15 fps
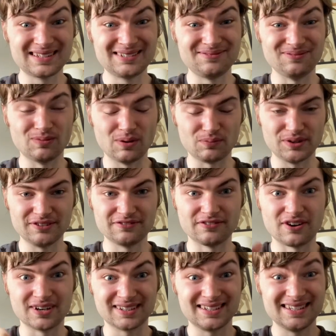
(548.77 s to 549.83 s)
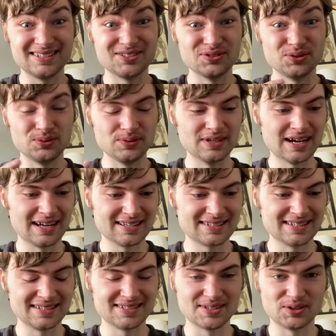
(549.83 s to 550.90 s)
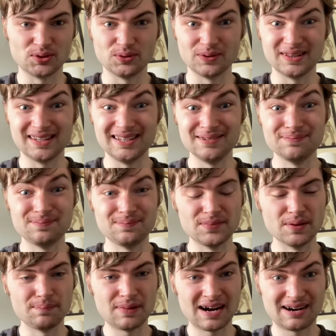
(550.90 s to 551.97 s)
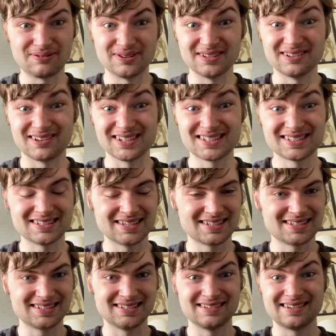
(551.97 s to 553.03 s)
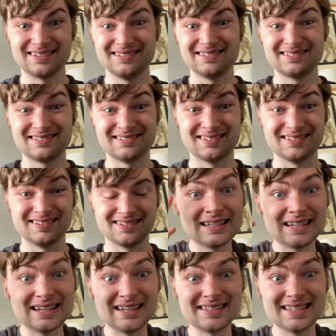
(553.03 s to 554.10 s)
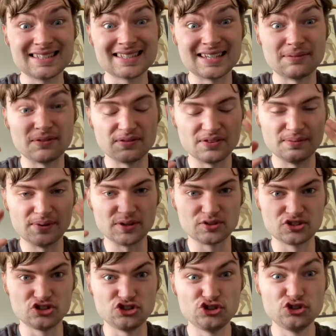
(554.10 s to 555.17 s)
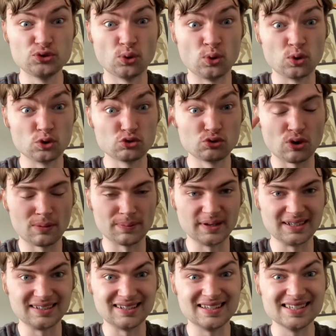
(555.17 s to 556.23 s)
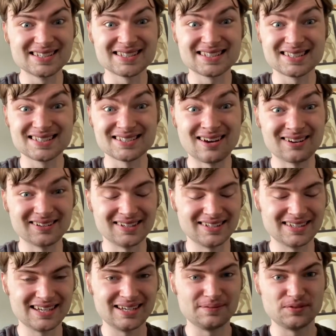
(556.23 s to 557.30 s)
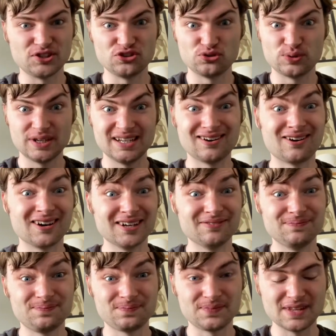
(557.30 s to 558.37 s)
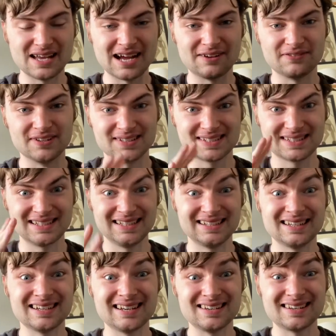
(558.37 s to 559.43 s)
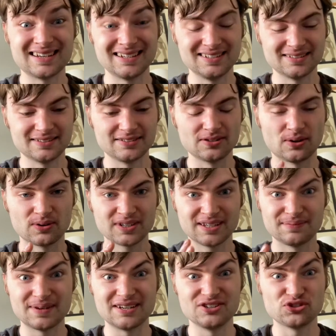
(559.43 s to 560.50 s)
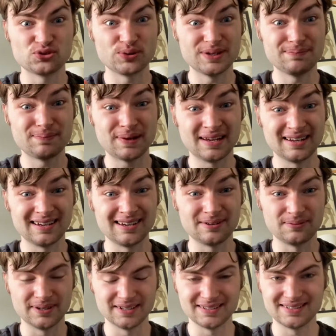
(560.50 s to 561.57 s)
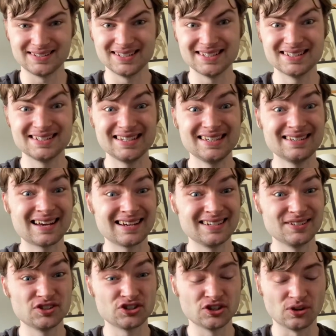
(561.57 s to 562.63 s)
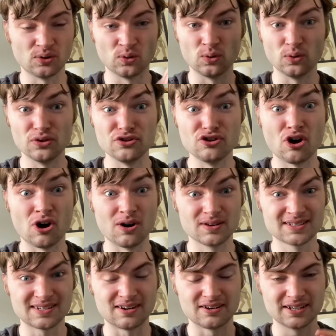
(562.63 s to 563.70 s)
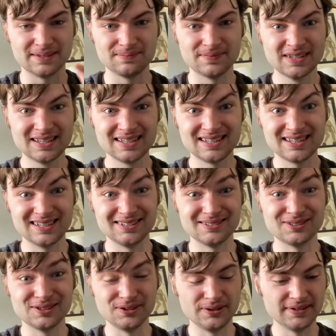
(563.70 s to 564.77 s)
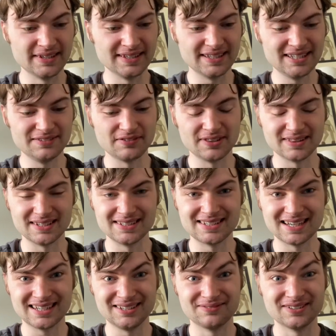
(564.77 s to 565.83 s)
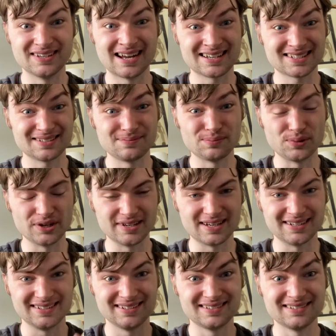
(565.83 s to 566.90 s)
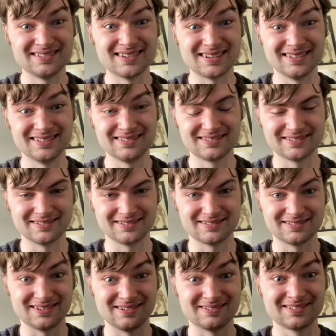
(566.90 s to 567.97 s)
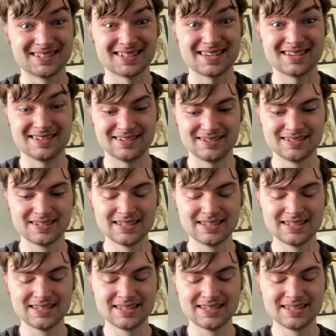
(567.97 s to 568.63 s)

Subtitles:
when we finally do get to the paradise destination, it is some of the most jaw-droppingly stunning imagery I've ever seen in a nature documentary, period, Disney nature or not. I'm including even the David Attenborough nature shows, and